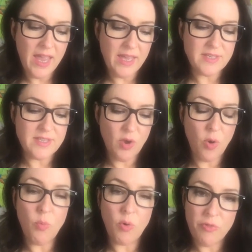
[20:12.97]
is so
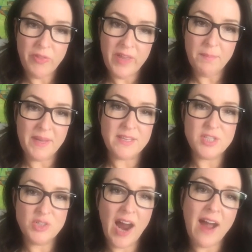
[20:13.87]
worth it, because
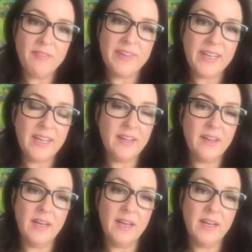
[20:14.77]
traffic